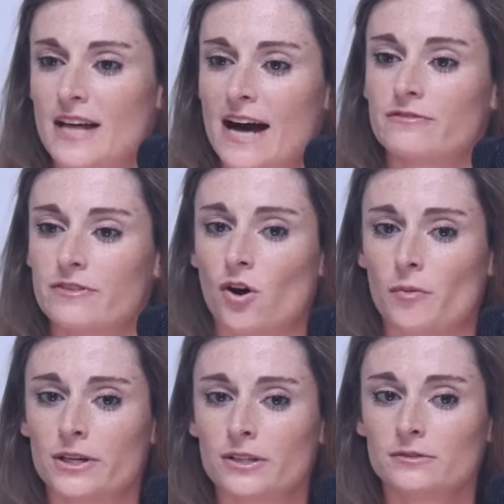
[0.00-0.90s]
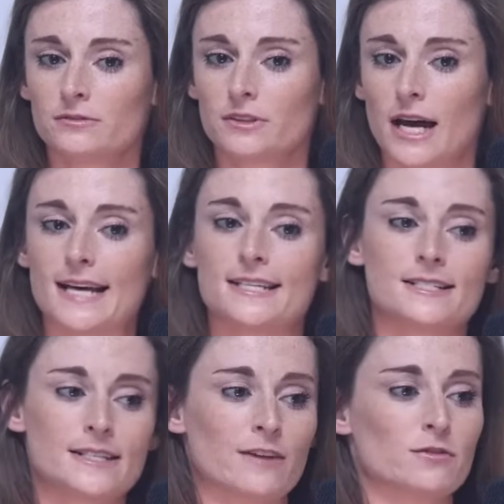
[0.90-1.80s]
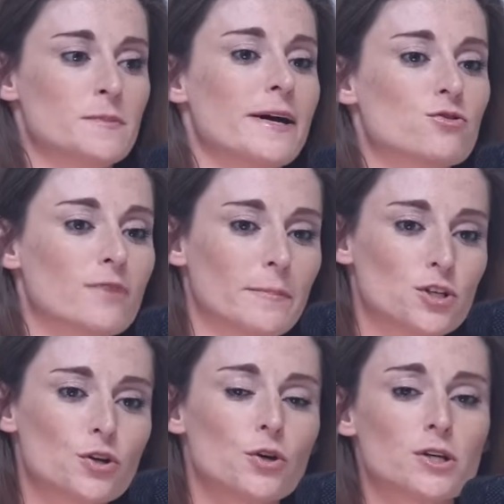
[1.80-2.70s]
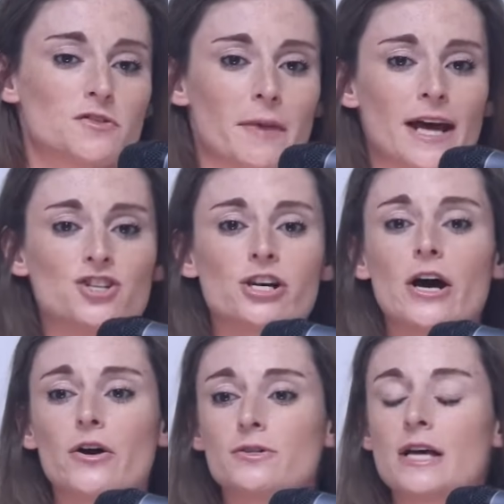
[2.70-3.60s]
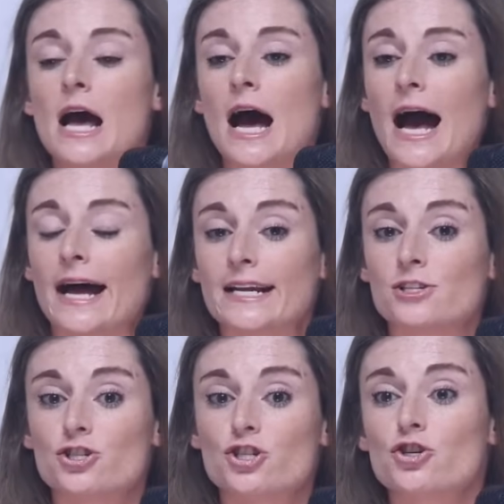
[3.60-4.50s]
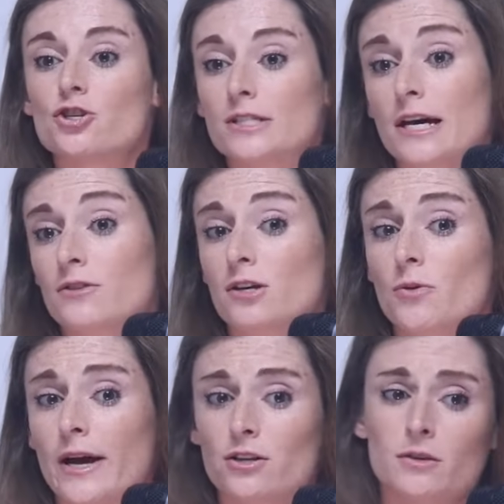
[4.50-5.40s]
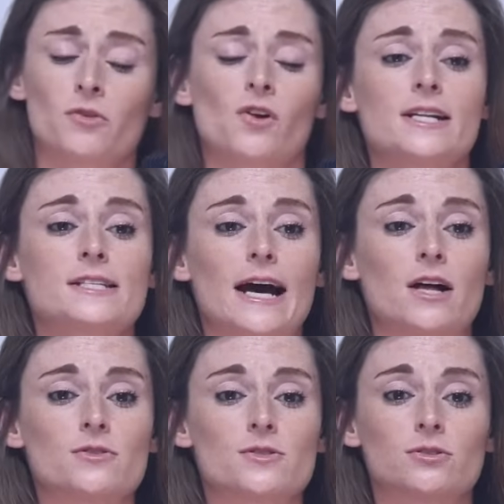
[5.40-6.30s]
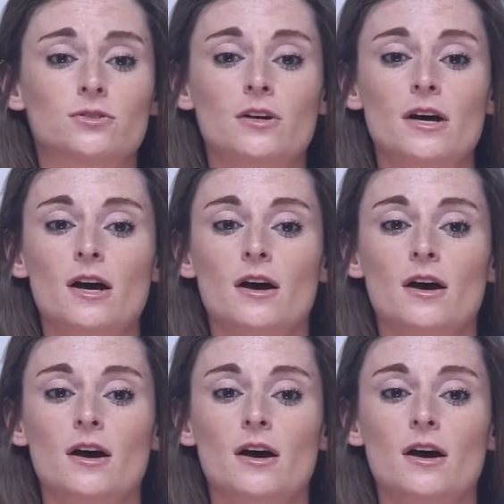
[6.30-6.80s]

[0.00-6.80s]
of that phenomenon, as I say, from special rapporteurs, from NGOs, at institutions like the UN Human Rights Council,